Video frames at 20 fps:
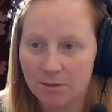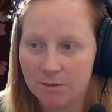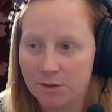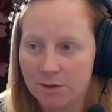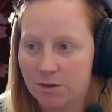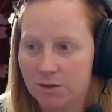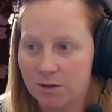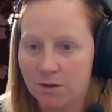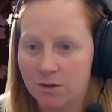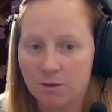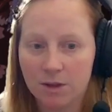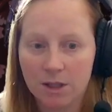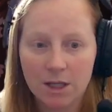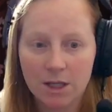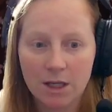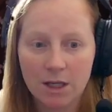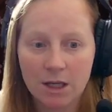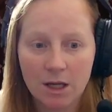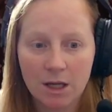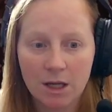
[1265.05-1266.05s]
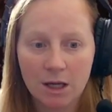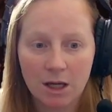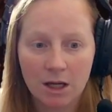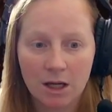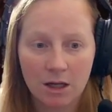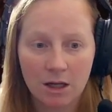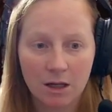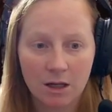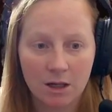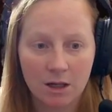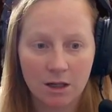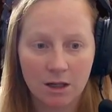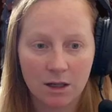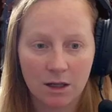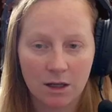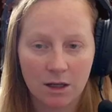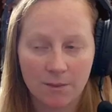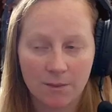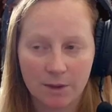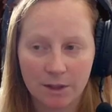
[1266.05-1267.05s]
So
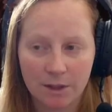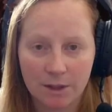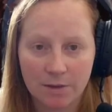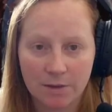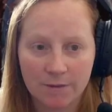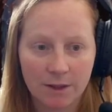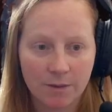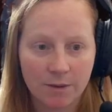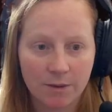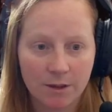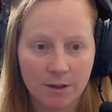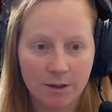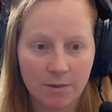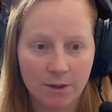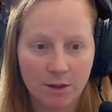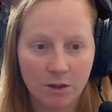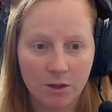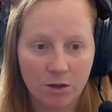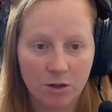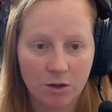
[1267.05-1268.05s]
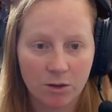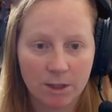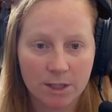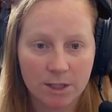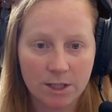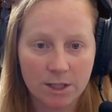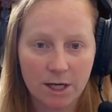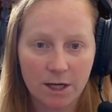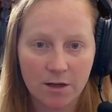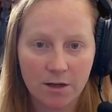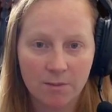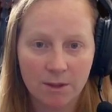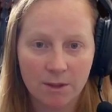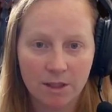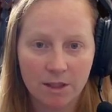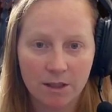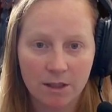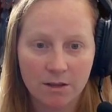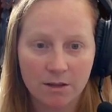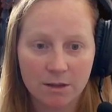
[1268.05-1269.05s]
I'm going to leave that one up, but I'll go to my chat
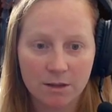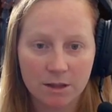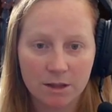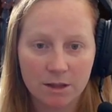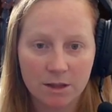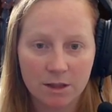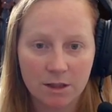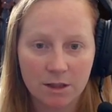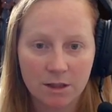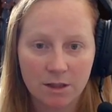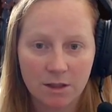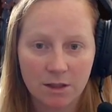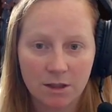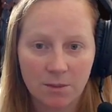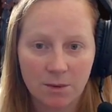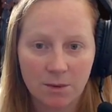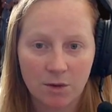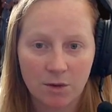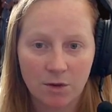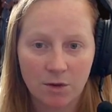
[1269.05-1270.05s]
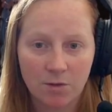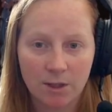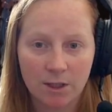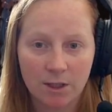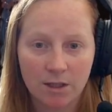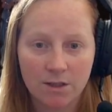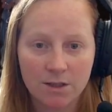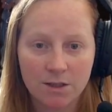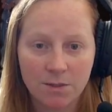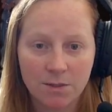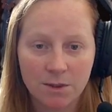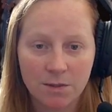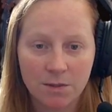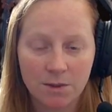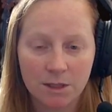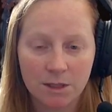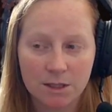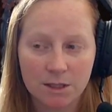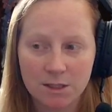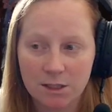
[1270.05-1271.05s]
command. I'm going to go to my custom
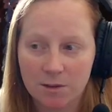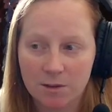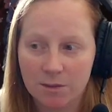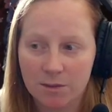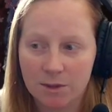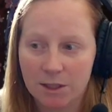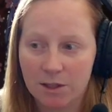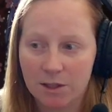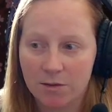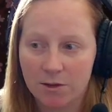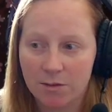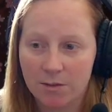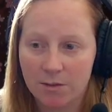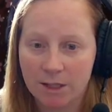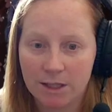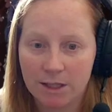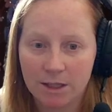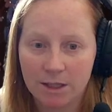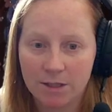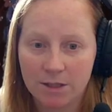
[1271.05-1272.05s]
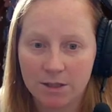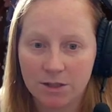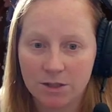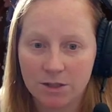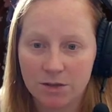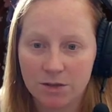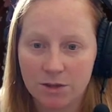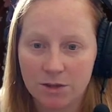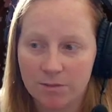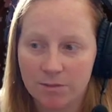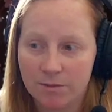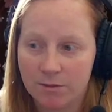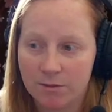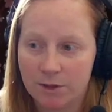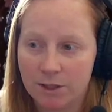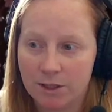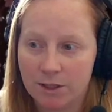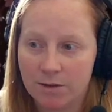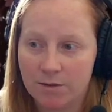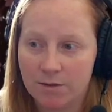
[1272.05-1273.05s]
commands and I'm going to get rid of my next stream,
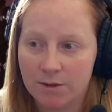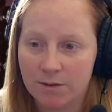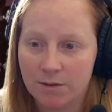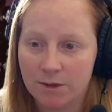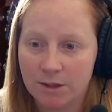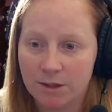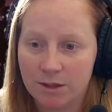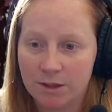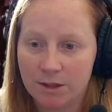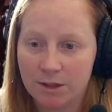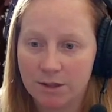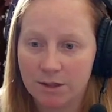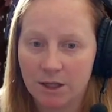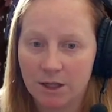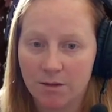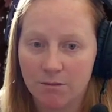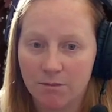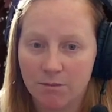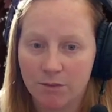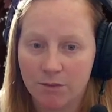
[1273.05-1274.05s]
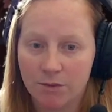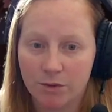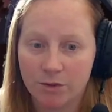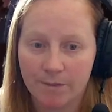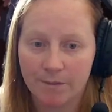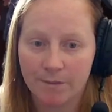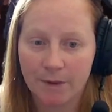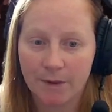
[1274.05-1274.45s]
right? So I'm going to delete that. Boom.